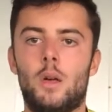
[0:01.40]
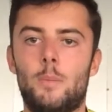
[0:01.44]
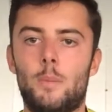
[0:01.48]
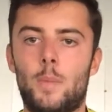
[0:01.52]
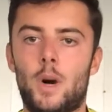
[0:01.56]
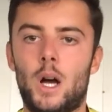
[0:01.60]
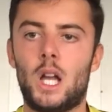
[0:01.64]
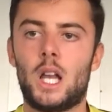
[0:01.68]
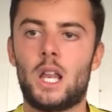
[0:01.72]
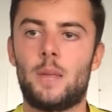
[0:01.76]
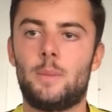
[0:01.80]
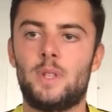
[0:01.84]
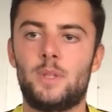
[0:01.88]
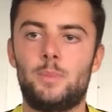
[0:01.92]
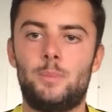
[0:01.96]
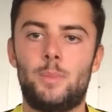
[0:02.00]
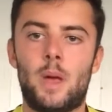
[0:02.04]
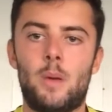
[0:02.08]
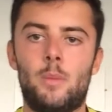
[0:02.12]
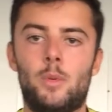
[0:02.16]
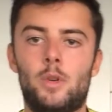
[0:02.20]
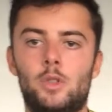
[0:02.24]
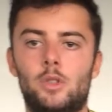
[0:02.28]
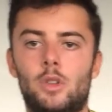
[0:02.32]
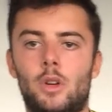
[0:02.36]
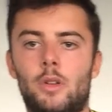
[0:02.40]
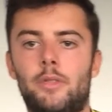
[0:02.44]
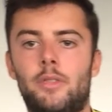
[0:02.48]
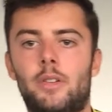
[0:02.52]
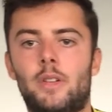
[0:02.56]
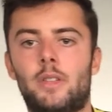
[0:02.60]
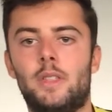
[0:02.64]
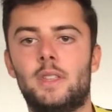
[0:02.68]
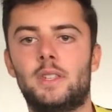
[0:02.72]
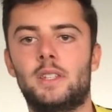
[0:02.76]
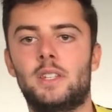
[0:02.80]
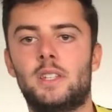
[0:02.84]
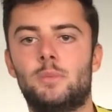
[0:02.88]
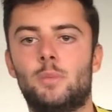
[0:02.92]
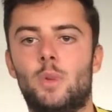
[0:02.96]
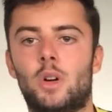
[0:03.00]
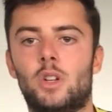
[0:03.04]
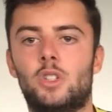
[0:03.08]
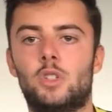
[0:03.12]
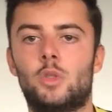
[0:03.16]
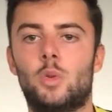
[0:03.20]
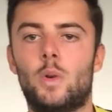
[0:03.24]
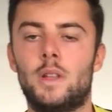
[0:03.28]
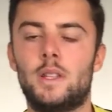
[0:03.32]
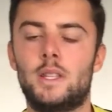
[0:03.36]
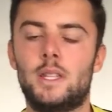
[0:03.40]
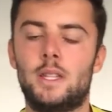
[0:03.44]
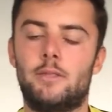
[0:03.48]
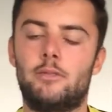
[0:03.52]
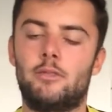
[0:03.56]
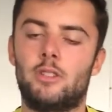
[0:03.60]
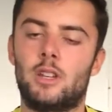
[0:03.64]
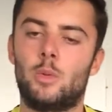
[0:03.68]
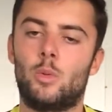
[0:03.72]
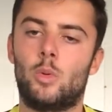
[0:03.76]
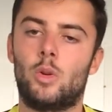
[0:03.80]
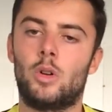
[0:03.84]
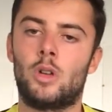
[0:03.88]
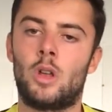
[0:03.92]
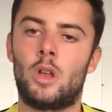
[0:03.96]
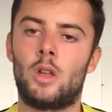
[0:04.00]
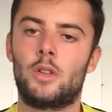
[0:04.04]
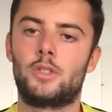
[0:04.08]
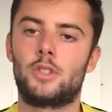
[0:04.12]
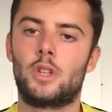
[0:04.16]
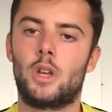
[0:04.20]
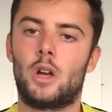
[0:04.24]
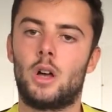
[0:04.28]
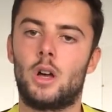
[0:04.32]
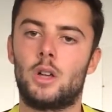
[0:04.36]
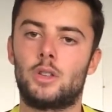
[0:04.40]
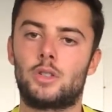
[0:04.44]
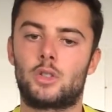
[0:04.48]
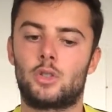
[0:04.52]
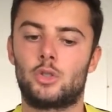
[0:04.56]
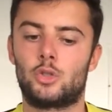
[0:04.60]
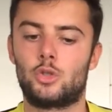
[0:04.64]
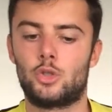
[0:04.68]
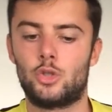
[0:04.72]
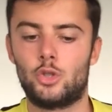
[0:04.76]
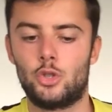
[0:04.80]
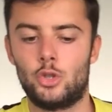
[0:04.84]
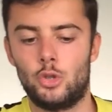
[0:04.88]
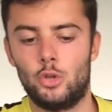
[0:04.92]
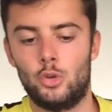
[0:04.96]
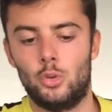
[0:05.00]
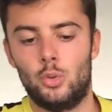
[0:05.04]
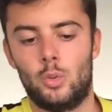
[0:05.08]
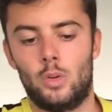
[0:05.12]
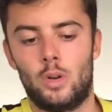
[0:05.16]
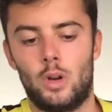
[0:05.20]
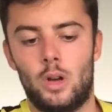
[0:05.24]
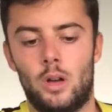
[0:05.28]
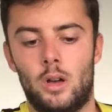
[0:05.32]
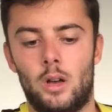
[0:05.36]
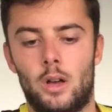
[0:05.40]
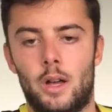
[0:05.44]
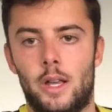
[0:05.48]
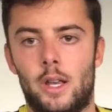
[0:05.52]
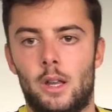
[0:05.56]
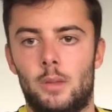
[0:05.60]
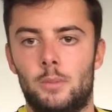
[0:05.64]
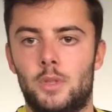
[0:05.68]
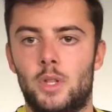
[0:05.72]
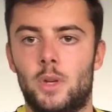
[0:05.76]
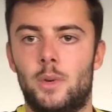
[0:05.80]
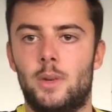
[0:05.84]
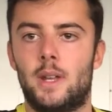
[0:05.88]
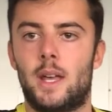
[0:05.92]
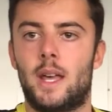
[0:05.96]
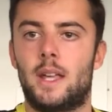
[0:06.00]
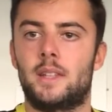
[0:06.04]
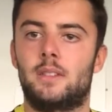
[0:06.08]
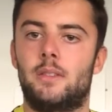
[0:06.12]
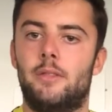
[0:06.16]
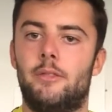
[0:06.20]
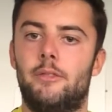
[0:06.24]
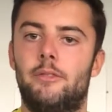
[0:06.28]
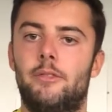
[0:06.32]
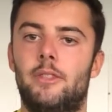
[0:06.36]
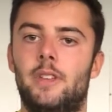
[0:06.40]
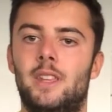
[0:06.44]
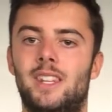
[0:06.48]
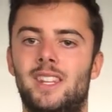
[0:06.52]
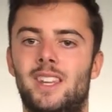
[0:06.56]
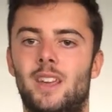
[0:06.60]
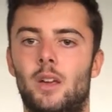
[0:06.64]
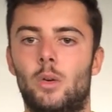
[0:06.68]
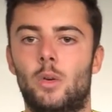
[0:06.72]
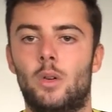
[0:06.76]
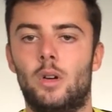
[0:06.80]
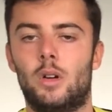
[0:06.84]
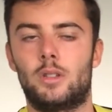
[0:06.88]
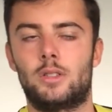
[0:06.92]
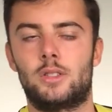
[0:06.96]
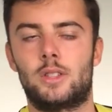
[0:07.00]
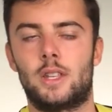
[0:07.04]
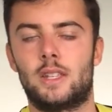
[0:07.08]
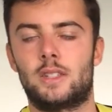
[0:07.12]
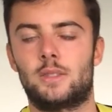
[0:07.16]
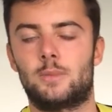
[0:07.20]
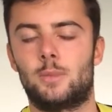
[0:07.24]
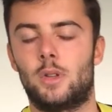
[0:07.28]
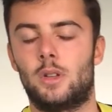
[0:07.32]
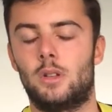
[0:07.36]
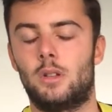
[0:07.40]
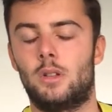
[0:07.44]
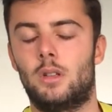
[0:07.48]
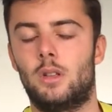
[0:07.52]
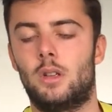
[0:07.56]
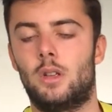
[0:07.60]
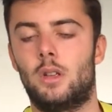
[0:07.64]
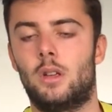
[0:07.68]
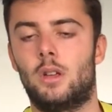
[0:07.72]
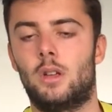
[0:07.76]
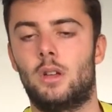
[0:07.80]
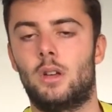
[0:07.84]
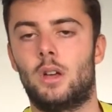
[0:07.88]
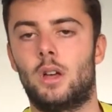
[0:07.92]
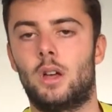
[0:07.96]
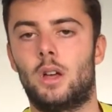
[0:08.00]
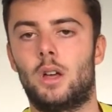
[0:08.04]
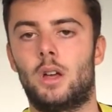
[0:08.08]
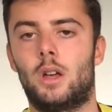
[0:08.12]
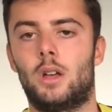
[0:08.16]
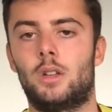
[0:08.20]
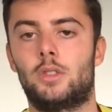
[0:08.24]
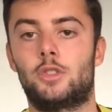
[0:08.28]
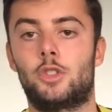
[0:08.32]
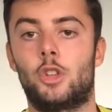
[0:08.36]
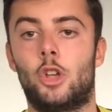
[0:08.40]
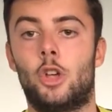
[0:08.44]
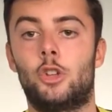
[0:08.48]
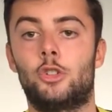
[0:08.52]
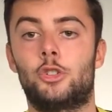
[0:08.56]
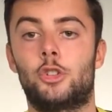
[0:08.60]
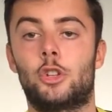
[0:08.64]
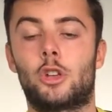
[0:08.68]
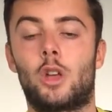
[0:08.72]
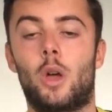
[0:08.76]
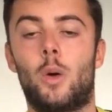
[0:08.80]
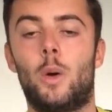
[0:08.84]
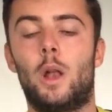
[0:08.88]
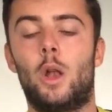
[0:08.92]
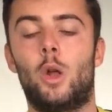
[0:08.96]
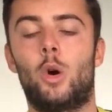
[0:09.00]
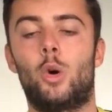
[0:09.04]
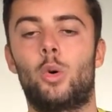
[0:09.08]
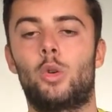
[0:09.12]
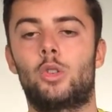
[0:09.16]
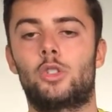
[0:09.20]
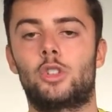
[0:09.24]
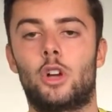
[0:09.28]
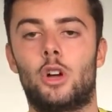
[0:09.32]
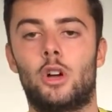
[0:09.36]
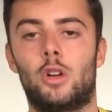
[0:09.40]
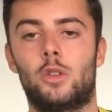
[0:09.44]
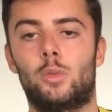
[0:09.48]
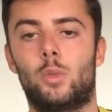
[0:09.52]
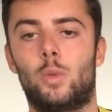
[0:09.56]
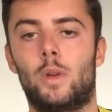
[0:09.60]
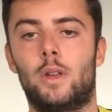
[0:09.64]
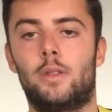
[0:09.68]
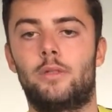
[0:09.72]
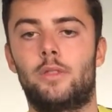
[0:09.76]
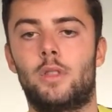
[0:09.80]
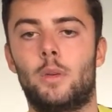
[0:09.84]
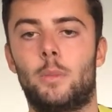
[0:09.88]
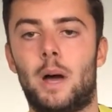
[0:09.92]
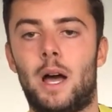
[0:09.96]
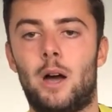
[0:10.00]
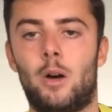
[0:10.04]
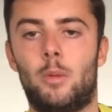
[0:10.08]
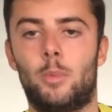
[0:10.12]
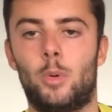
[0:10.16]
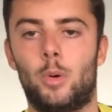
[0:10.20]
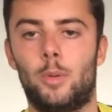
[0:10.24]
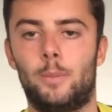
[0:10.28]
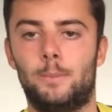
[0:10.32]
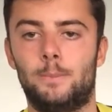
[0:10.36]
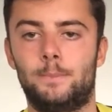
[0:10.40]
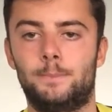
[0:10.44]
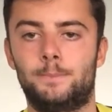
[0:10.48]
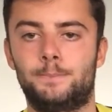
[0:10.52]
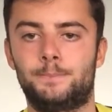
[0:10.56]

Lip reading: My name is Ben Woodruff. This is my 23-1 task 2 and I'm doing it as a video assessment to go alongside with the PowerPoint.